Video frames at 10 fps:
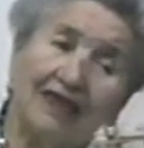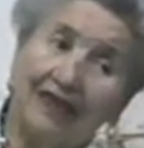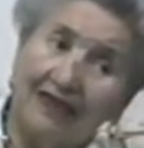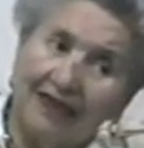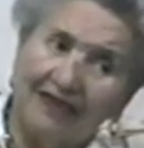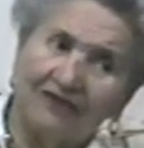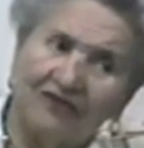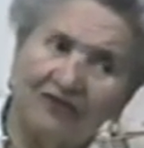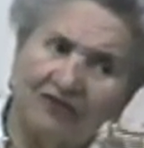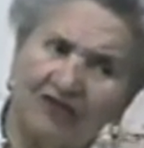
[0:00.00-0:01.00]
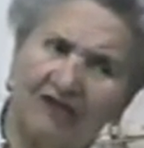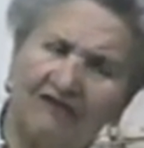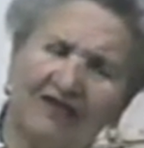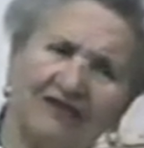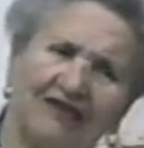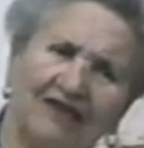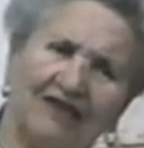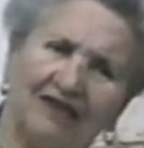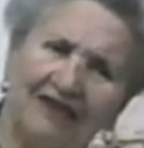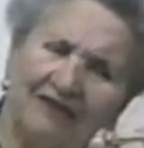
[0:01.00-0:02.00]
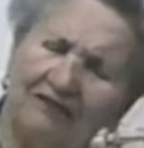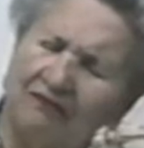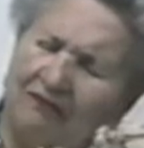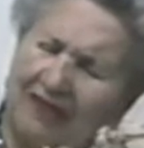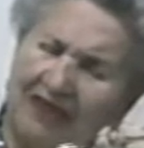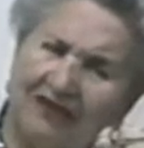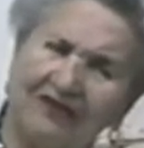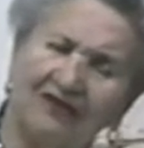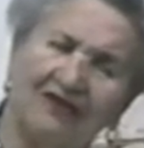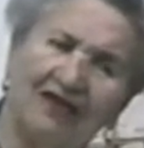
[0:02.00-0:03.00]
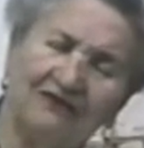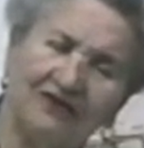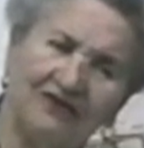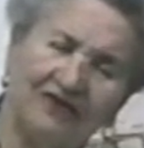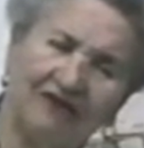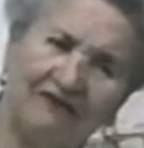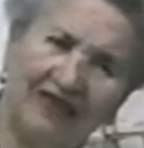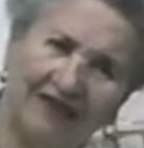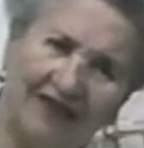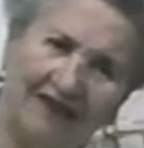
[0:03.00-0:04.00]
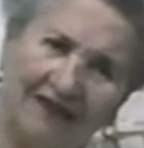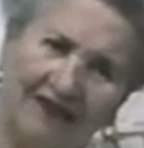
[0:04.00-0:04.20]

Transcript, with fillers: Then I saw Stravinsky many years after in Havana,